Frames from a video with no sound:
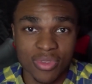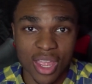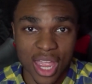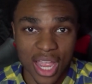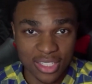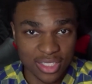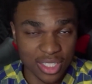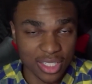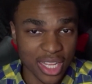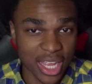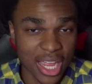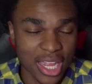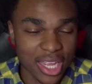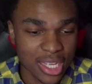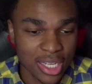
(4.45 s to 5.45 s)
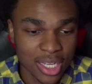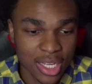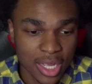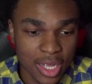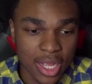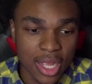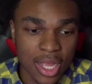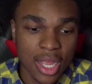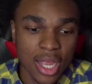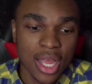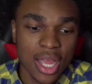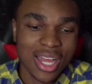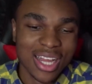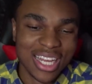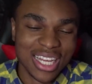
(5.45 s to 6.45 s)
And today
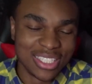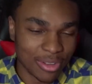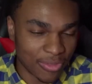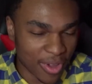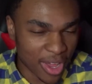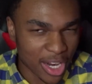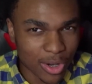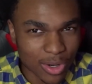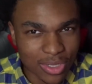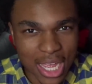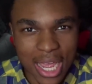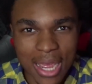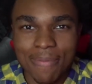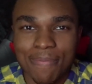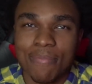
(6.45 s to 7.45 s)
is a video that